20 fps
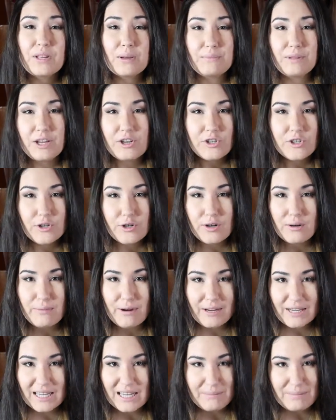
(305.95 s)
I'm not sure
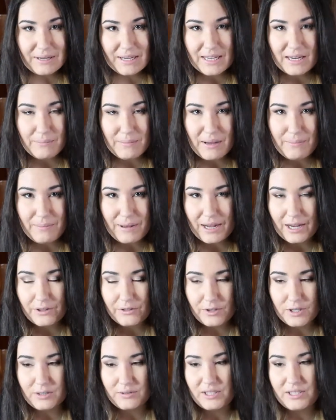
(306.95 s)
about keeping it in my
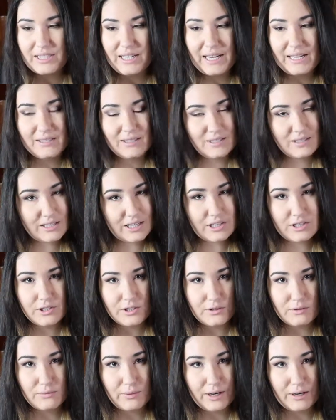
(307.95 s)
bag throughout the day since I
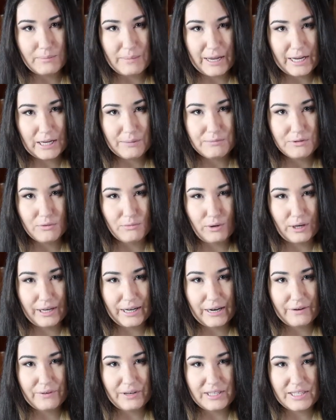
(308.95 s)
do wear makeup to
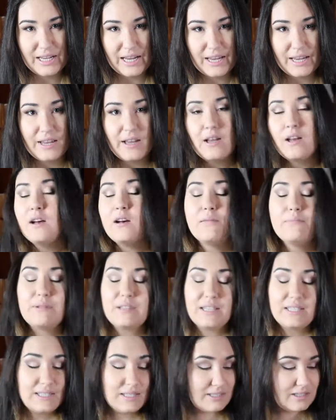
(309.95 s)
work every day,
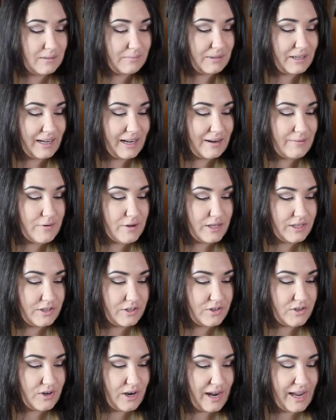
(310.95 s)
but this is something I'm willing
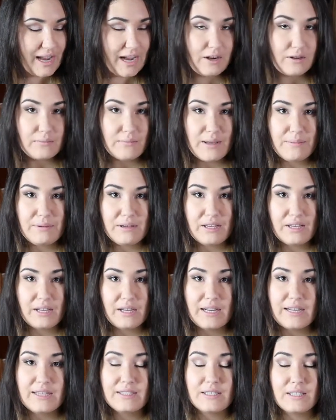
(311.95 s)
to try out, maybe
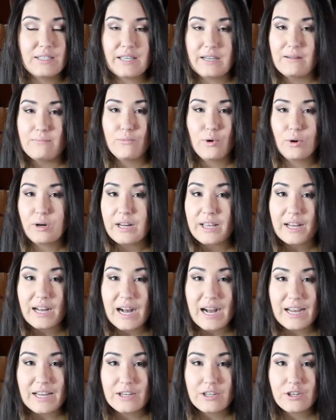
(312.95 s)
as like a morning
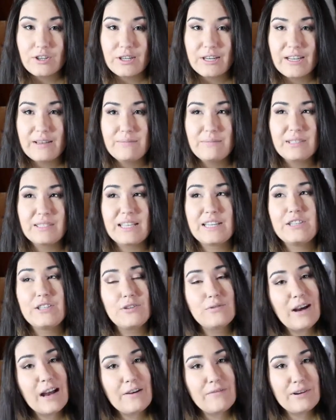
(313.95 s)
eye cream, because I
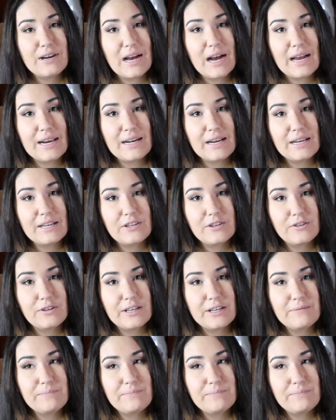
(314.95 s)
do have an night